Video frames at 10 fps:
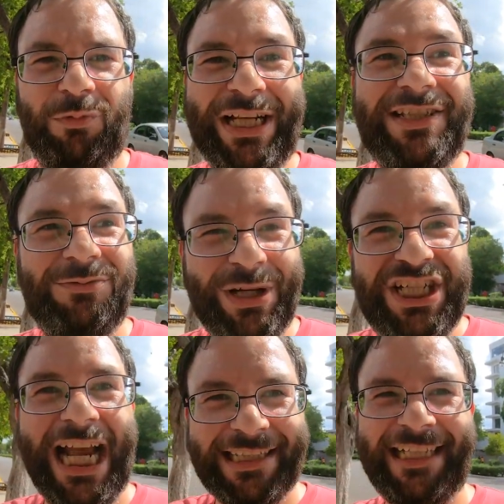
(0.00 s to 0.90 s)
re
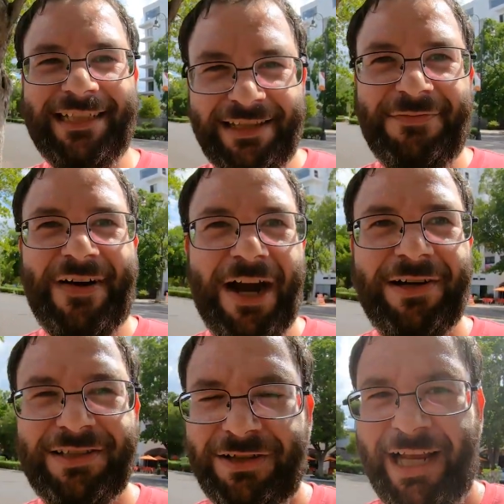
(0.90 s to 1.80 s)
rejecting the
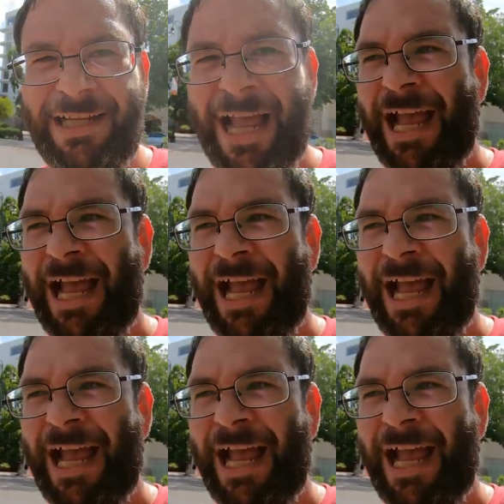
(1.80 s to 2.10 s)
virus, okay?